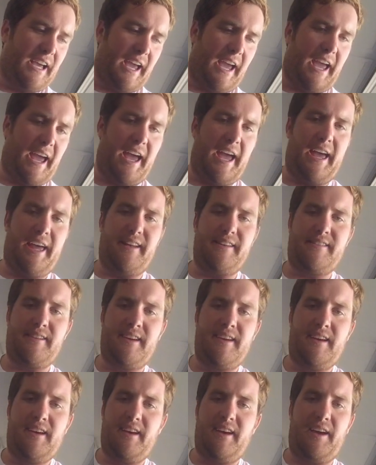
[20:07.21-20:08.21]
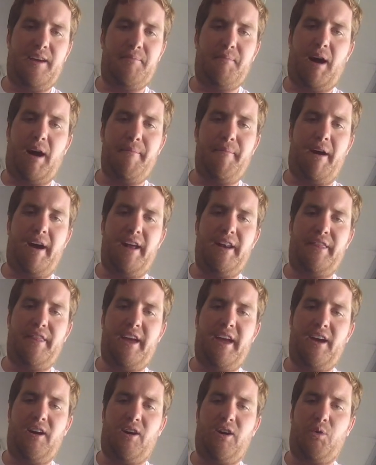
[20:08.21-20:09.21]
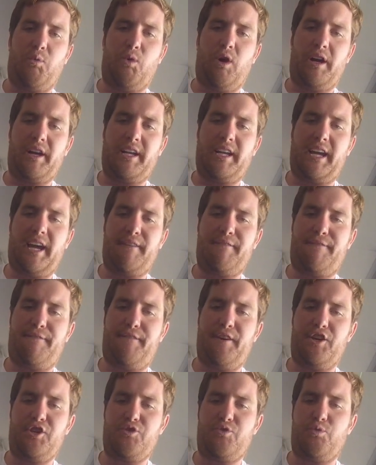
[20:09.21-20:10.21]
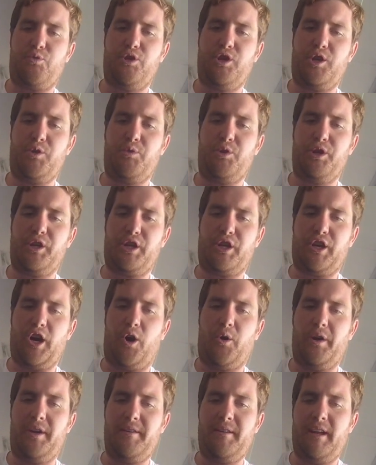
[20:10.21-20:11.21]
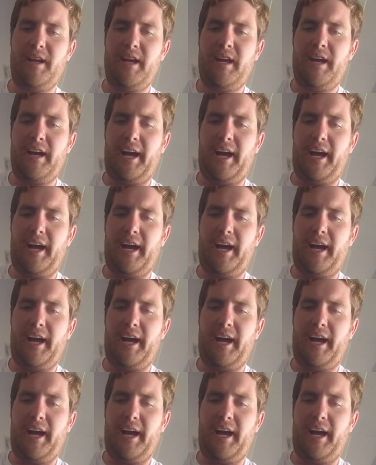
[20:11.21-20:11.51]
and in my mind, they are what get fish really, really going.